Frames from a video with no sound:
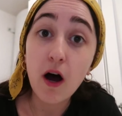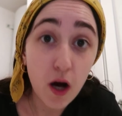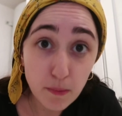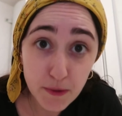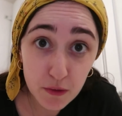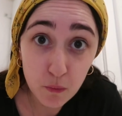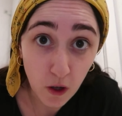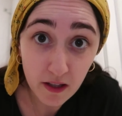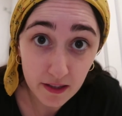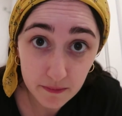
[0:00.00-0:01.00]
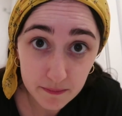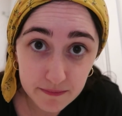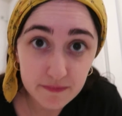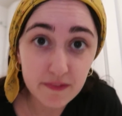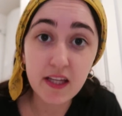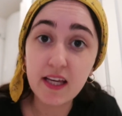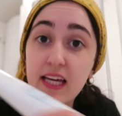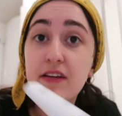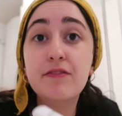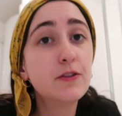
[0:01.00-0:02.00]
Option 1,
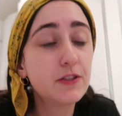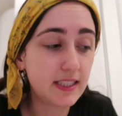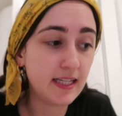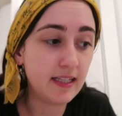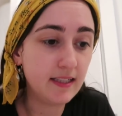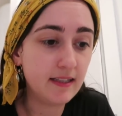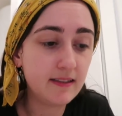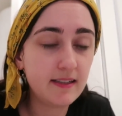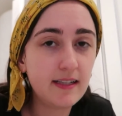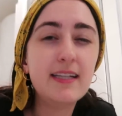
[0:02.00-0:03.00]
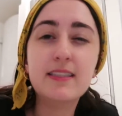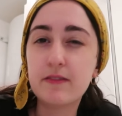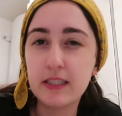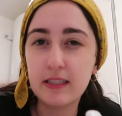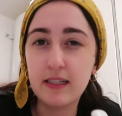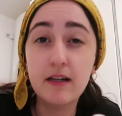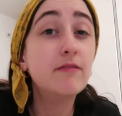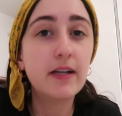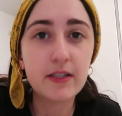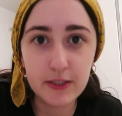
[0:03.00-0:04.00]
if your skin is feeling
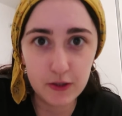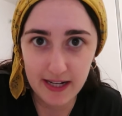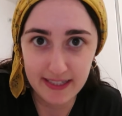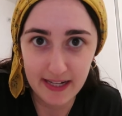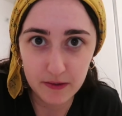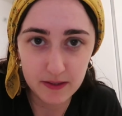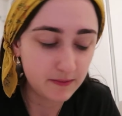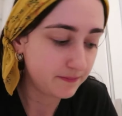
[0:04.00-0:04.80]
very dried out,